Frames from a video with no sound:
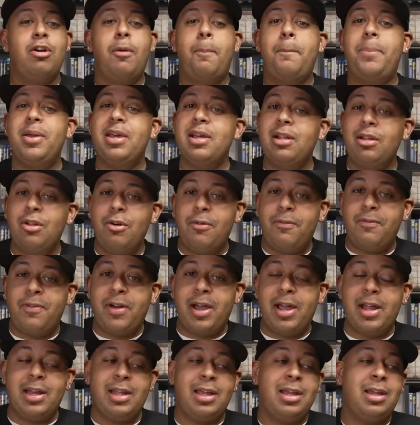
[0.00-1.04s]
pillow
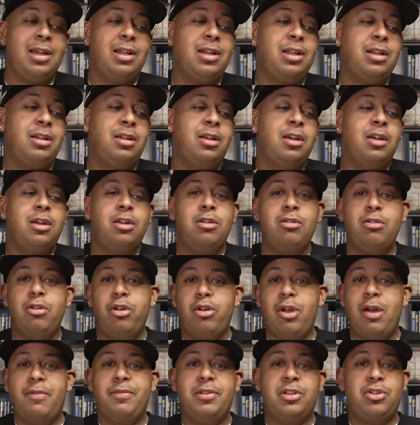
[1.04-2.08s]
fighting, and, you
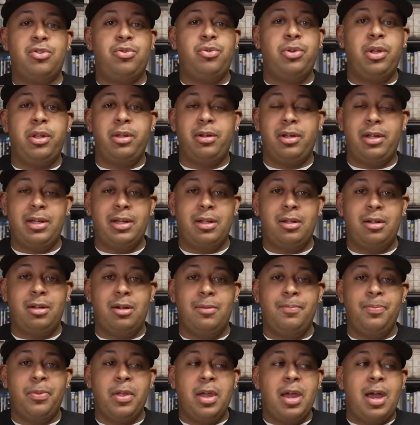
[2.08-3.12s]
have this driller
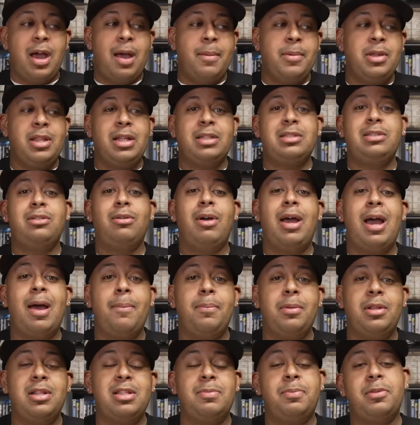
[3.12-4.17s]
killer. I mean, that still
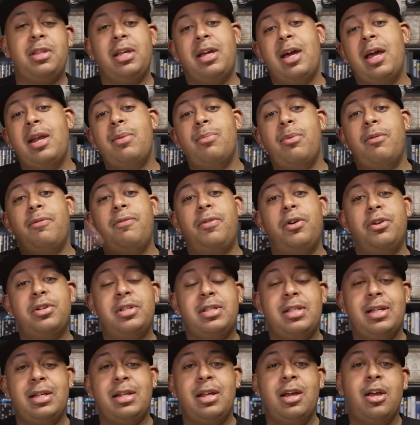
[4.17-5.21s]
happens, but they kind of
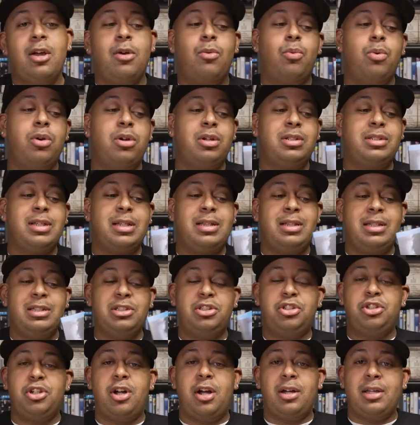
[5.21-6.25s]
reverse it where it's these
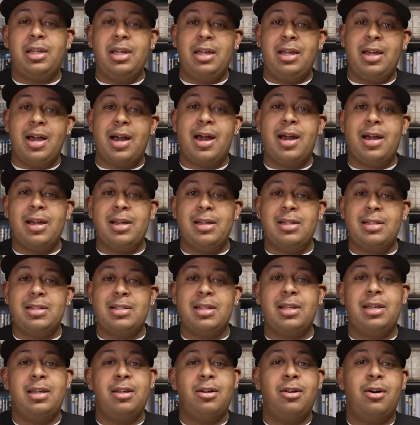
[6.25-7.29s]
jockey guys
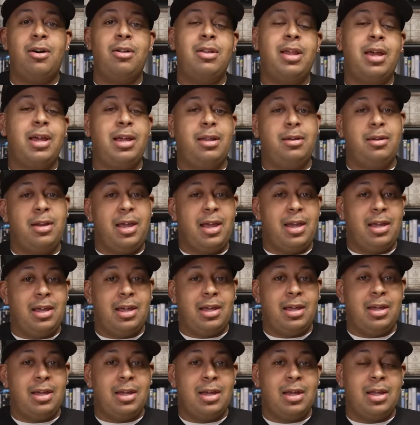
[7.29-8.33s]
that get all
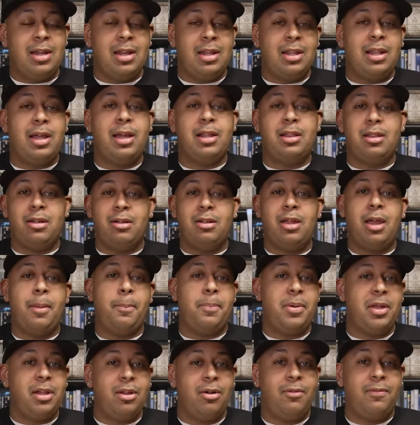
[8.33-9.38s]
naked and they're
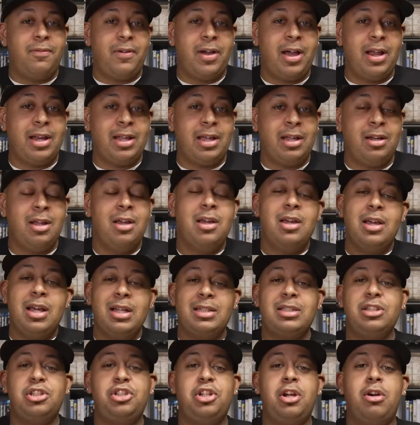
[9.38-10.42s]
pillow fighting. It's
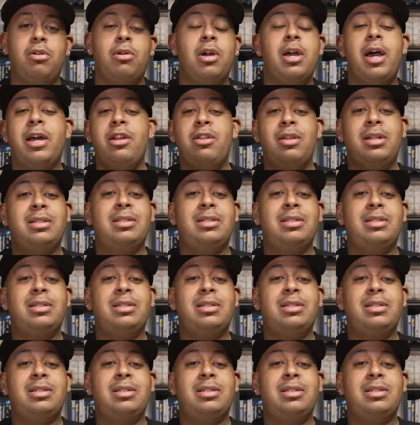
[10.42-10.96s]
a joke. I know that